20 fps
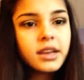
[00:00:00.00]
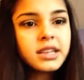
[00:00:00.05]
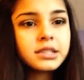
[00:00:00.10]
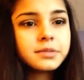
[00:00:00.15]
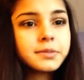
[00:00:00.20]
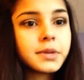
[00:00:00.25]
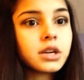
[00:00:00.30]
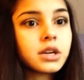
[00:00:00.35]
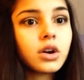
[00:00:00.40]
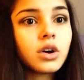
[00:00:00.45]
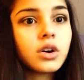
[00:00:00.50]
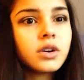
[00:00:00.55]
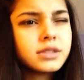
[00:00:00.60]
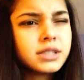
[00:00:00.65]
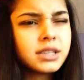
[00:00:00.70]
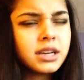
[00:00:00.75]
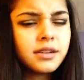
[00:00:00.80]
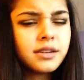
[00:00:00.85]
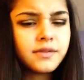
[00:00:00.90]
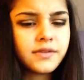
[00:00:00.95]
is my
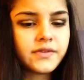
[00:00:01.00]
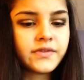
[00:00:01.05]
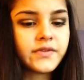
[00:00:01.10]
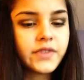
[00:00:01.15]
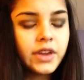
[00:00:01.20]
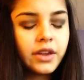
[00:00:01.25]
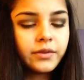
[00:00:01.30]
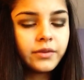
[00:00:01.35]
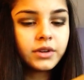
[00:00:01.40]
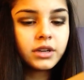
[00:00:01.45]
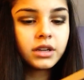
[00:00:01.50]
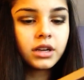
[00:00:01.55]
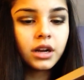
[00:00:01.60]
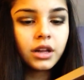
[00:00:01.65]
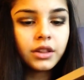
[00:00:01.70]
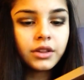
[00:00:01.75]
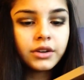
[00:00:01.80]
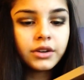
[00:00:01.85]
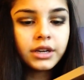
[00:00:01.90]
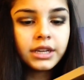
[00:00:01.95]
all-time favorite
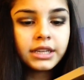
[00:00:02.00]
color,